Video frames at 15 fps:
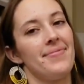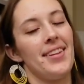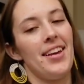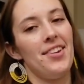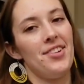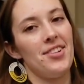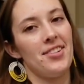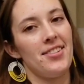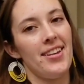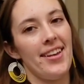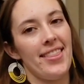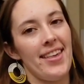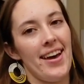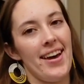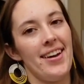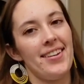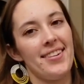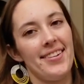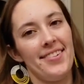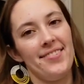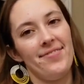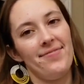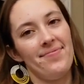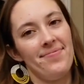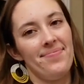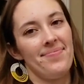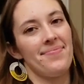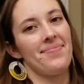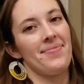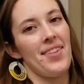And just like that,
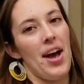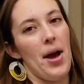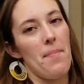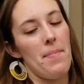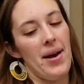I'm